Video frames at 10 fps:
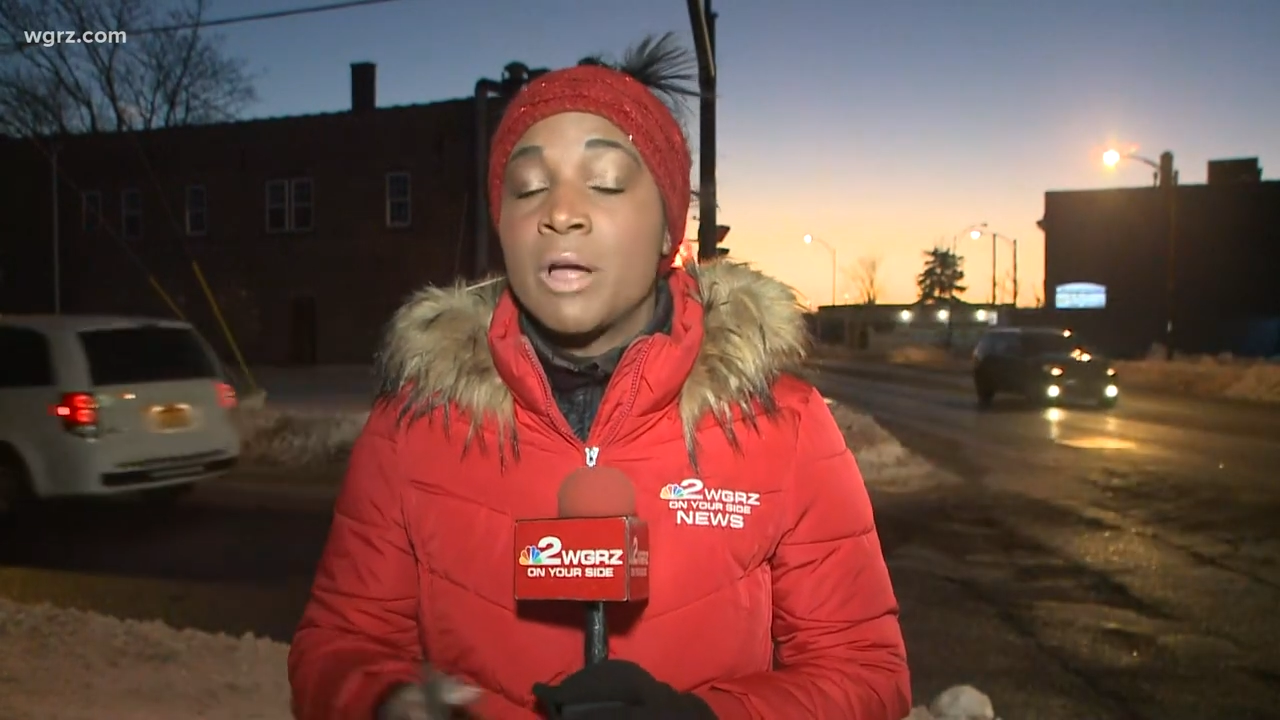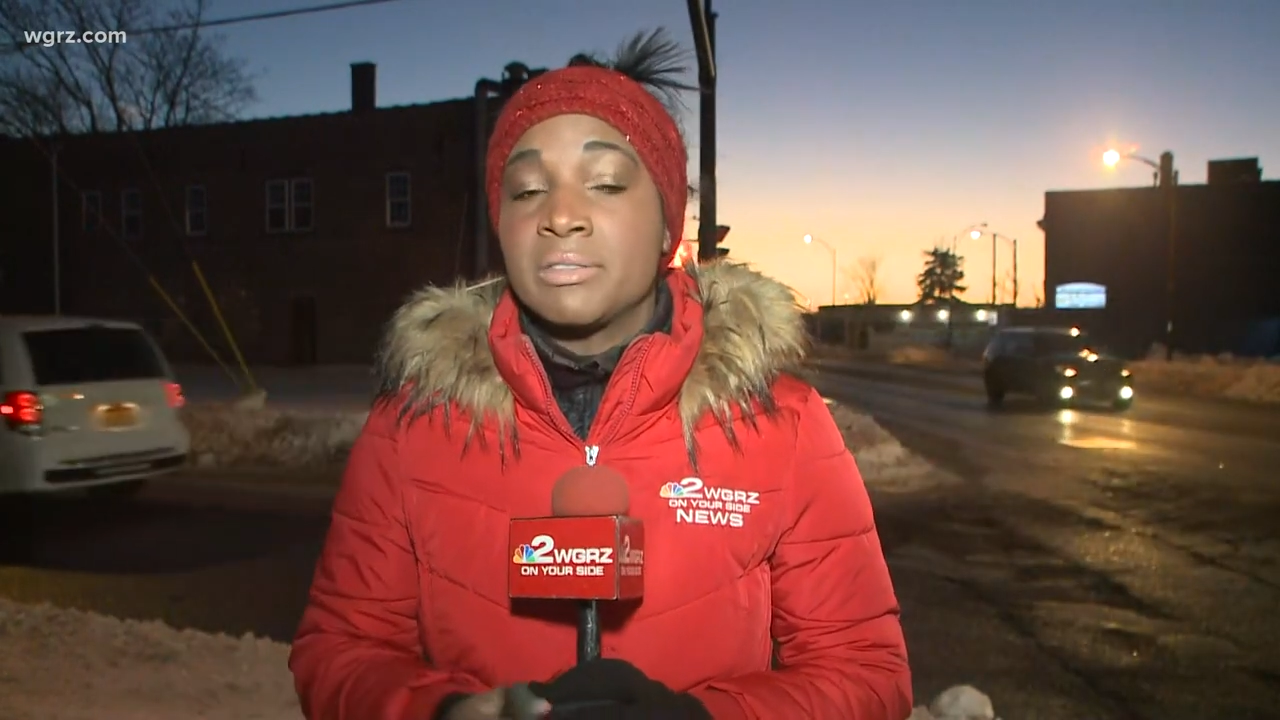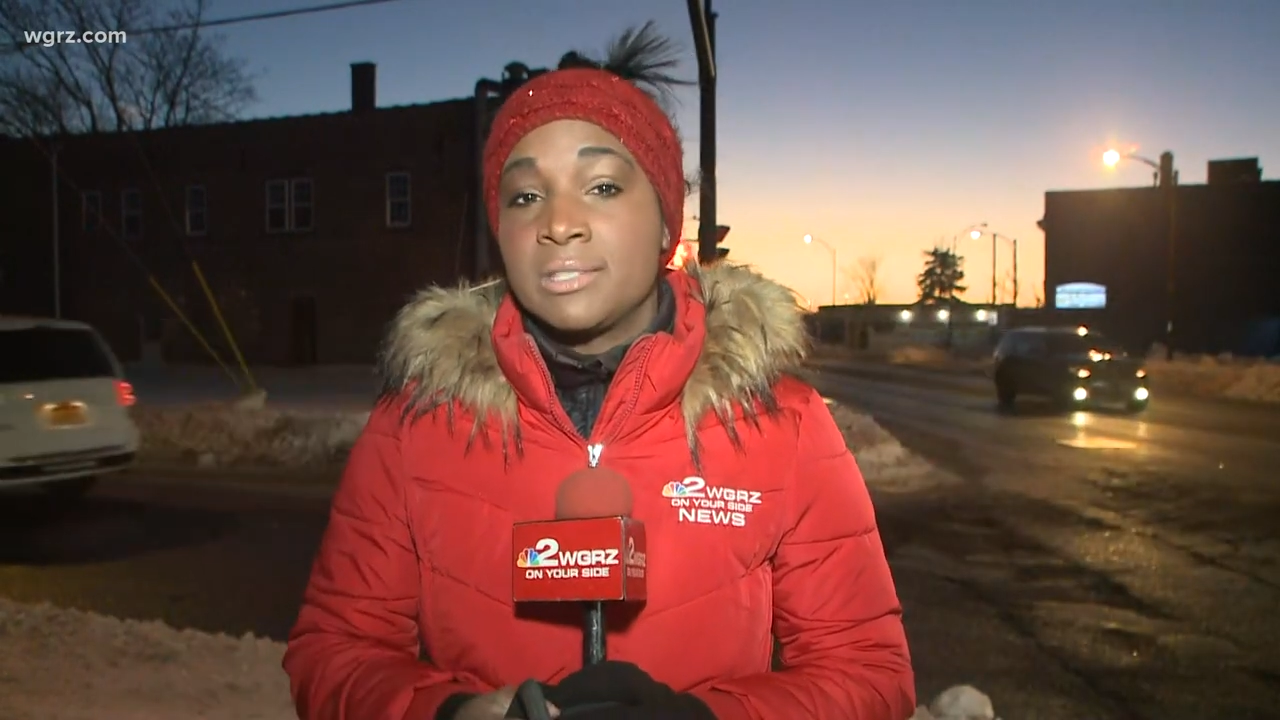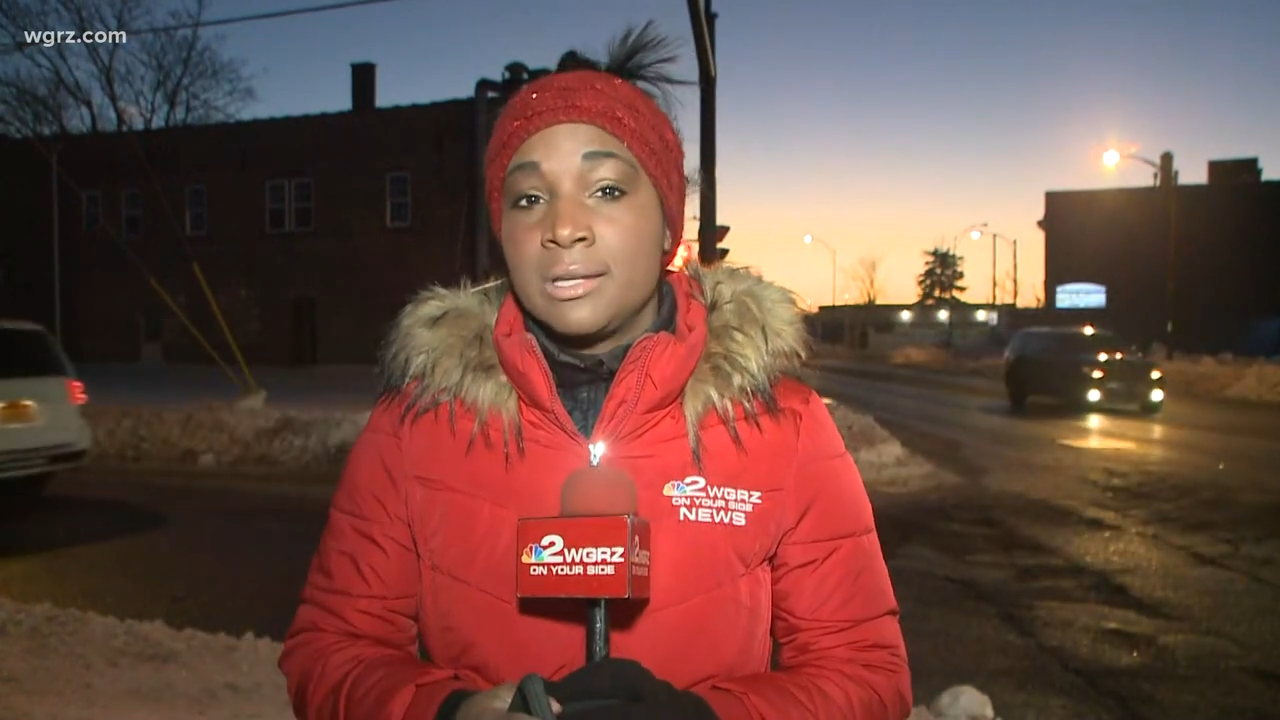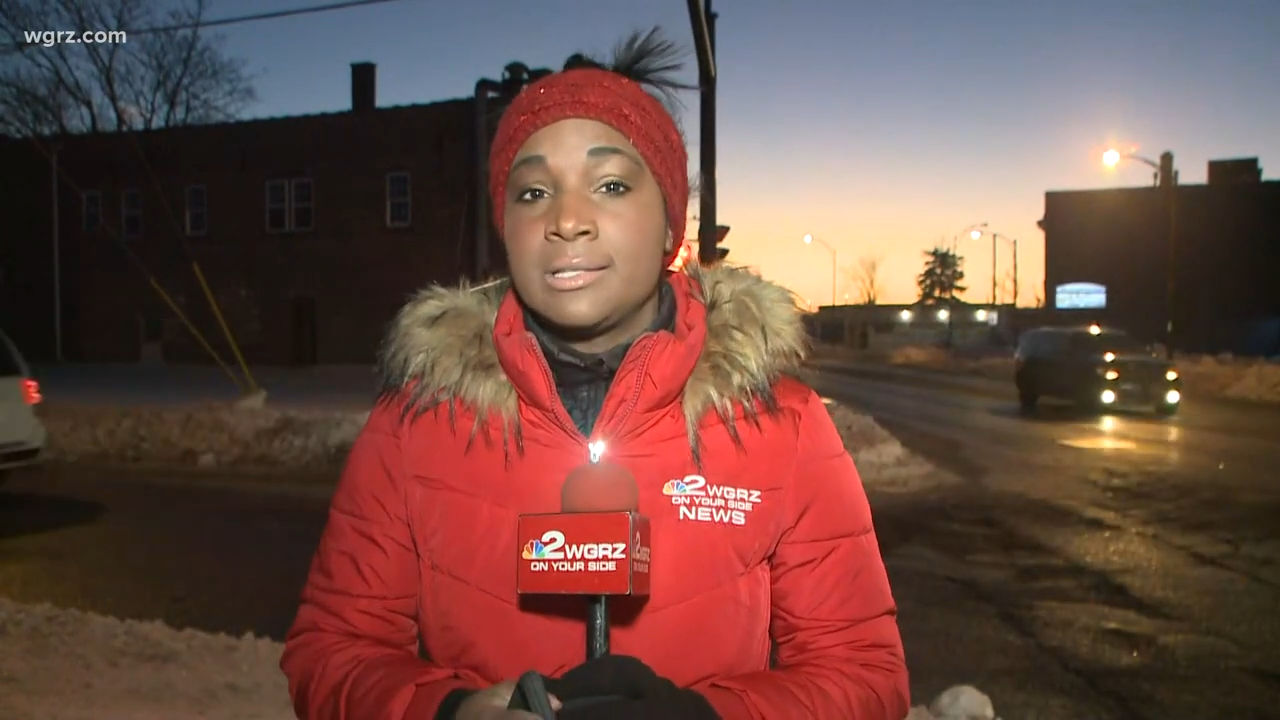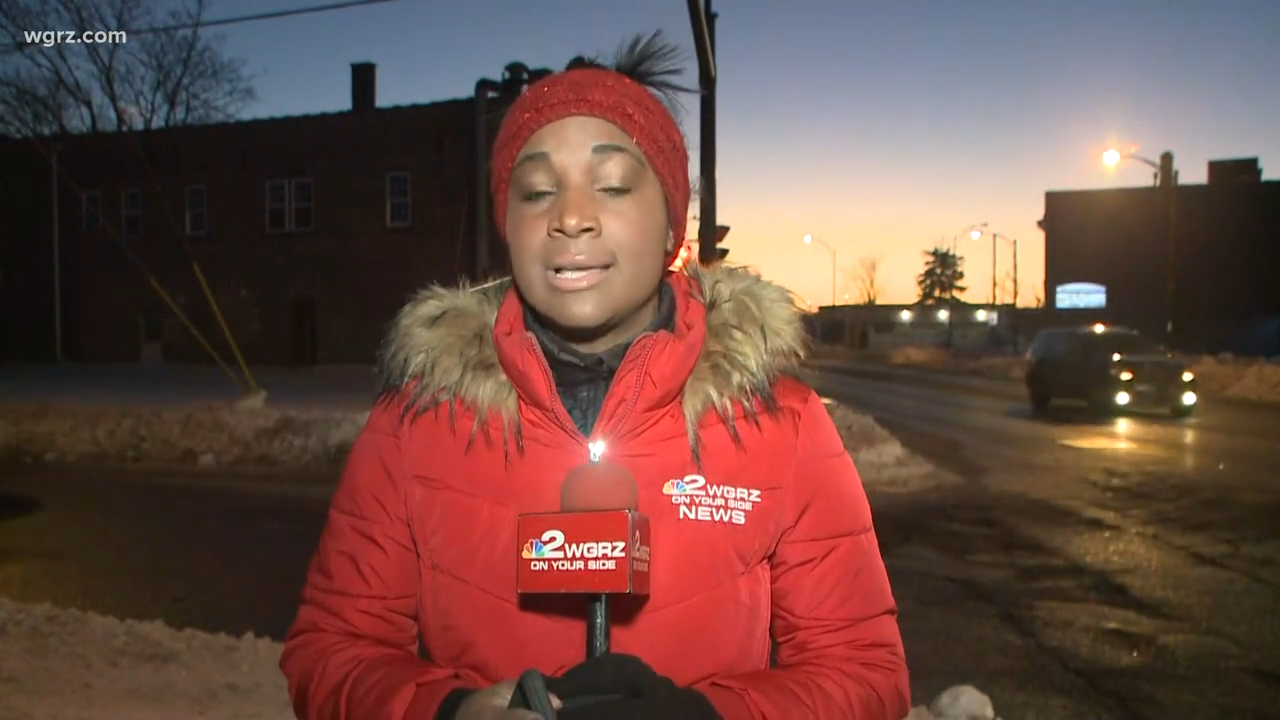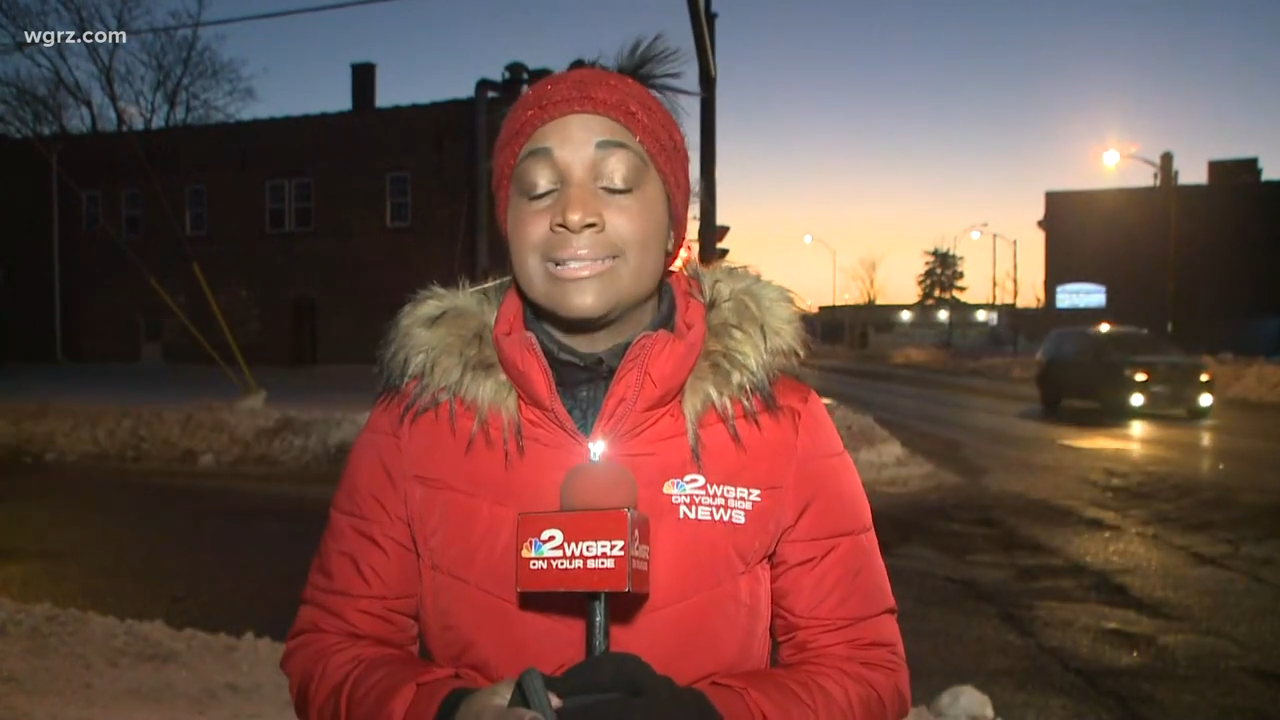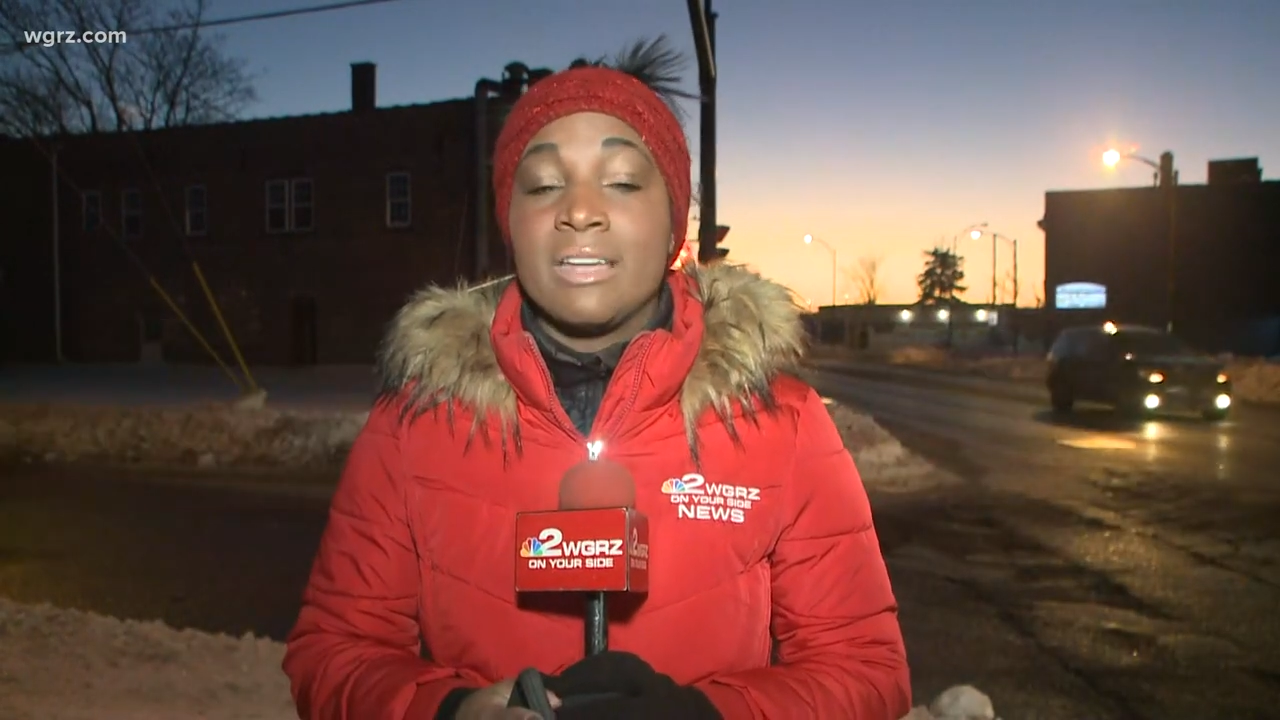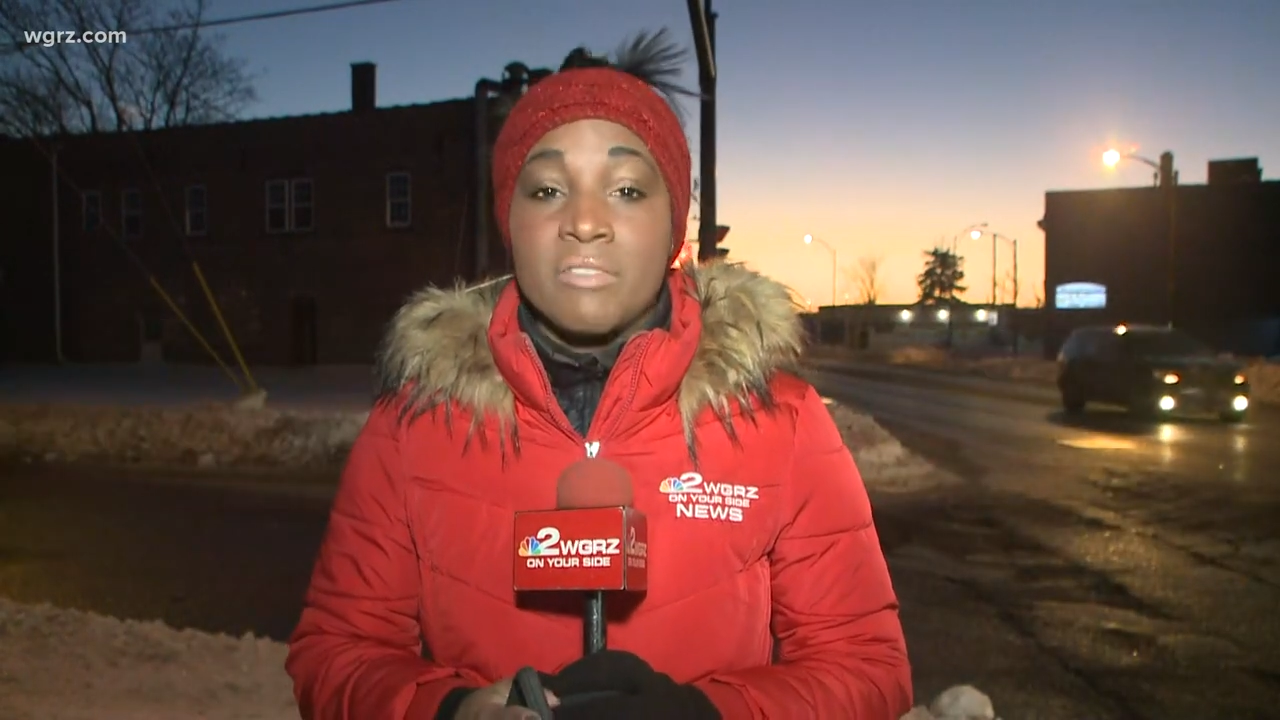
the city says give